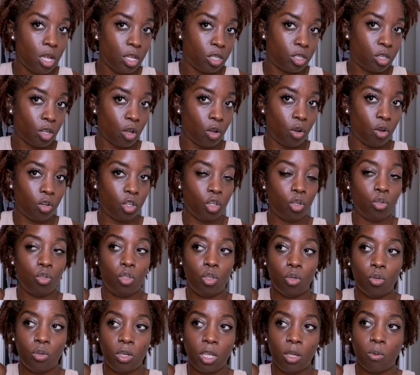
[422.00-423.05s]
So you
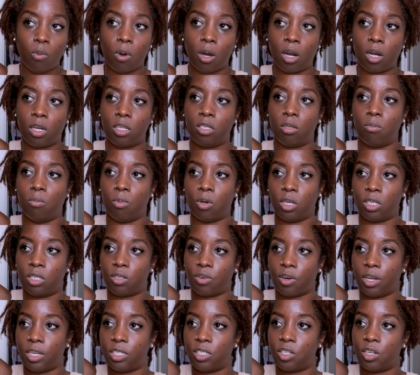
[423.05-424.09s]
do need water to
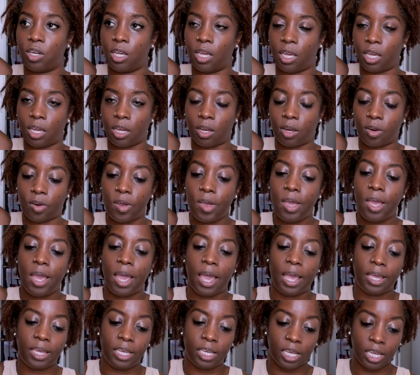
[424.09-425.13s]
moisturize your hair,
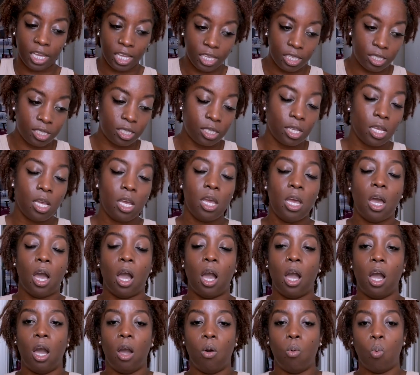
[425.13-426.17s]
and yes,
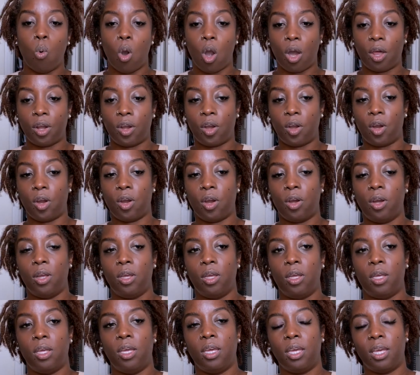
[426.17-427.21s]
water
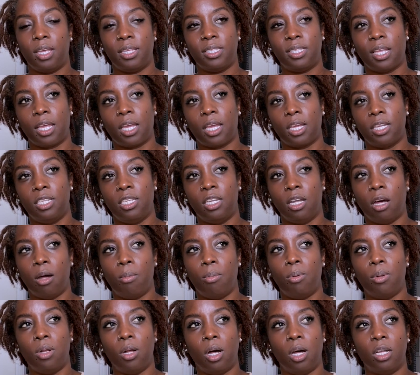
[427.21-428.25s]
is like a
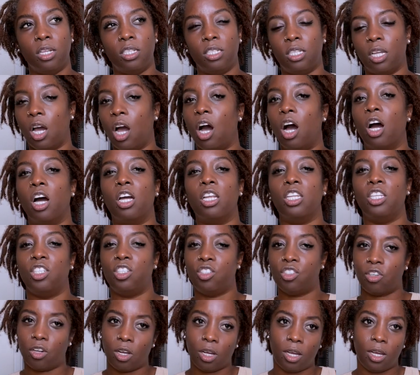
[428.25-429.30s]
double
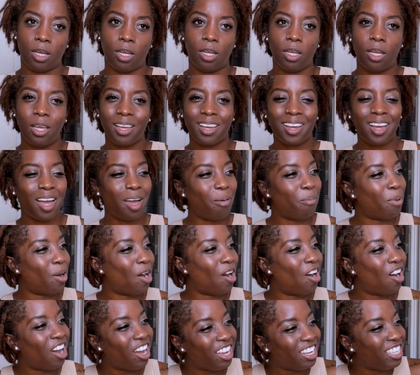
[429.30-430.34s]
entendre. Come
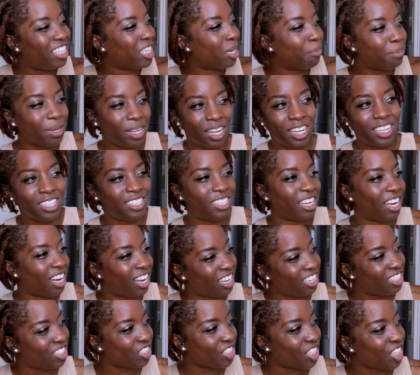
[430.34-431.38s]
on, double
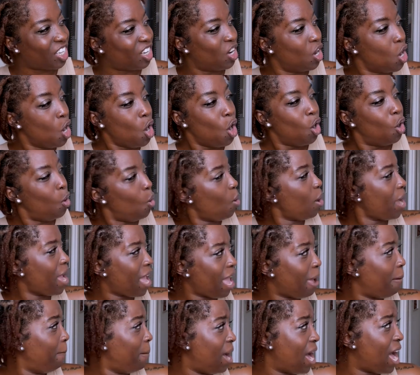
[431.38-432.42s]
entendre. Who
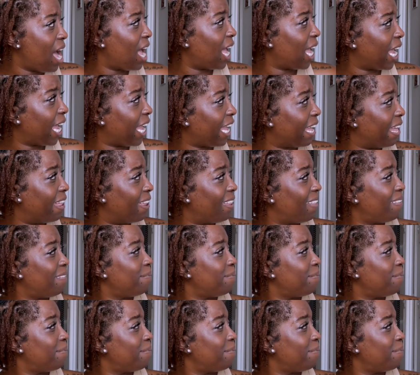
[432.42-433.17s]
am I?